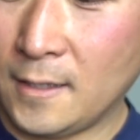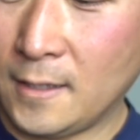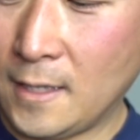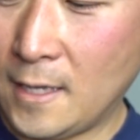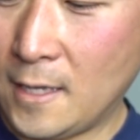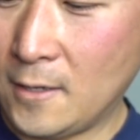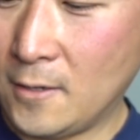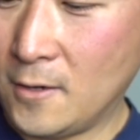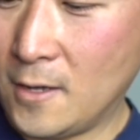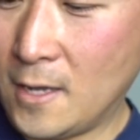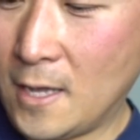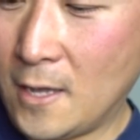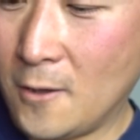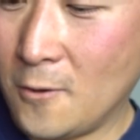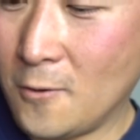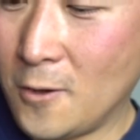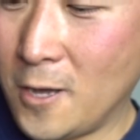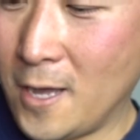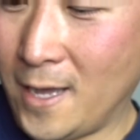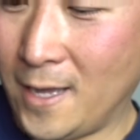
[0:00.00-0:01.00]
I don't know
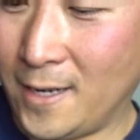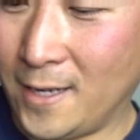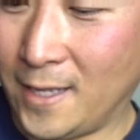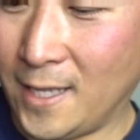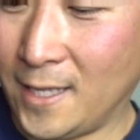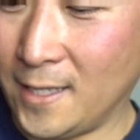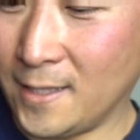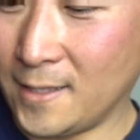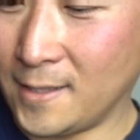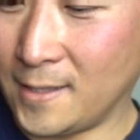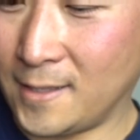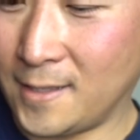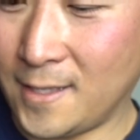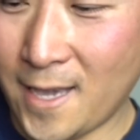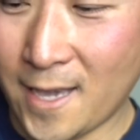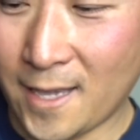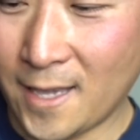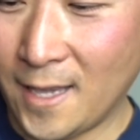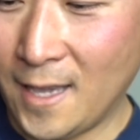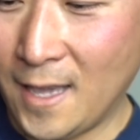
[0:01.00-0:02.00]
how to get it to
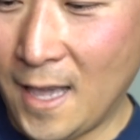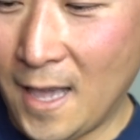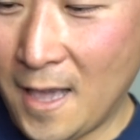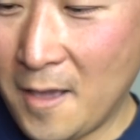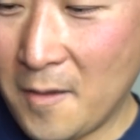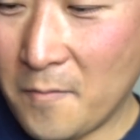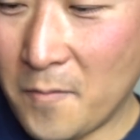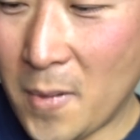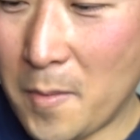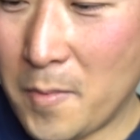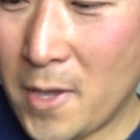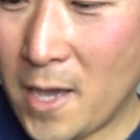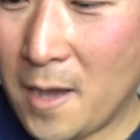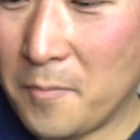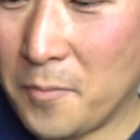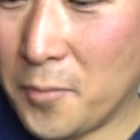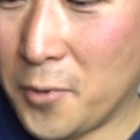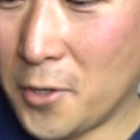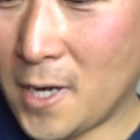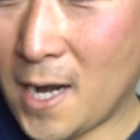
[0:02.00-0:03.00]
stick. Maybe I'll
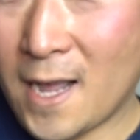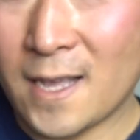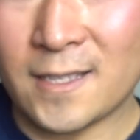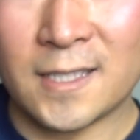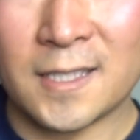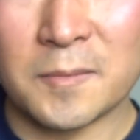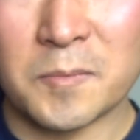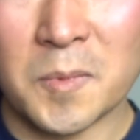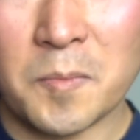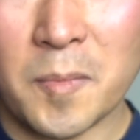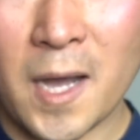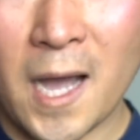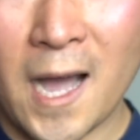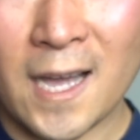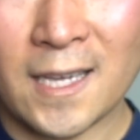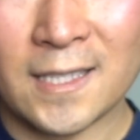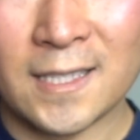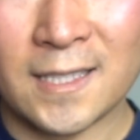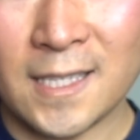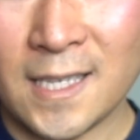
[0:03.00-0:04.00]
put on some
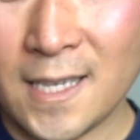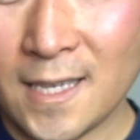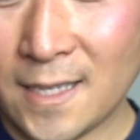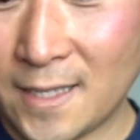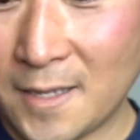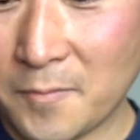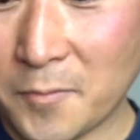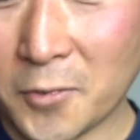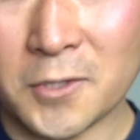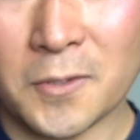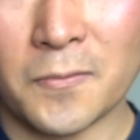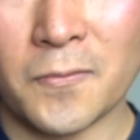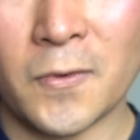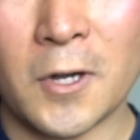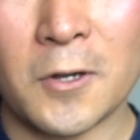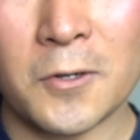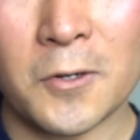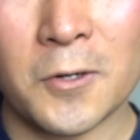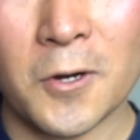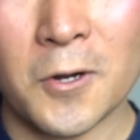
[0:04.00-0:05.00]
epoxy and then put some
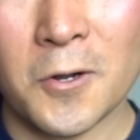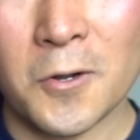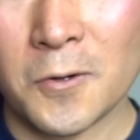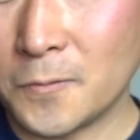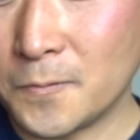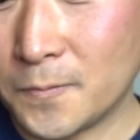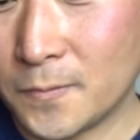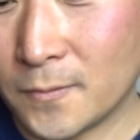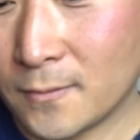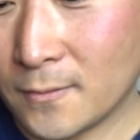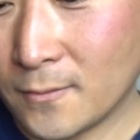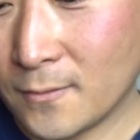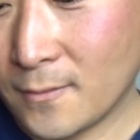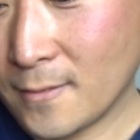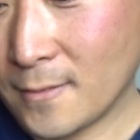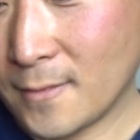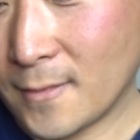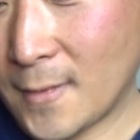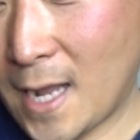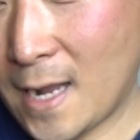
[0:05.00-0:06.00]
Velcro
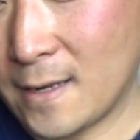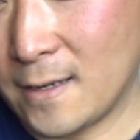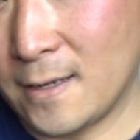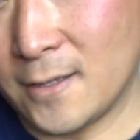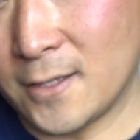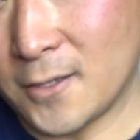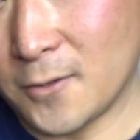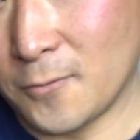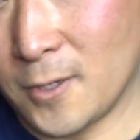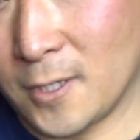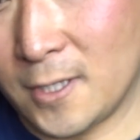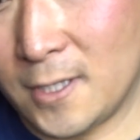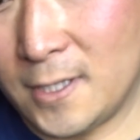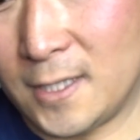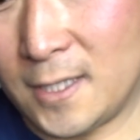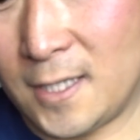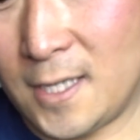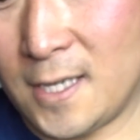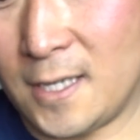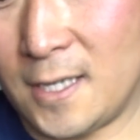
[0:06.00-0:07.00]
on there to really
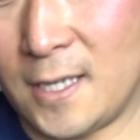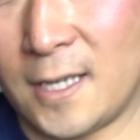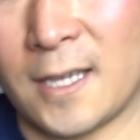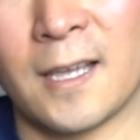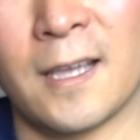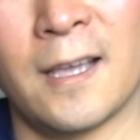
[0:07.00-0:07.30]
stick.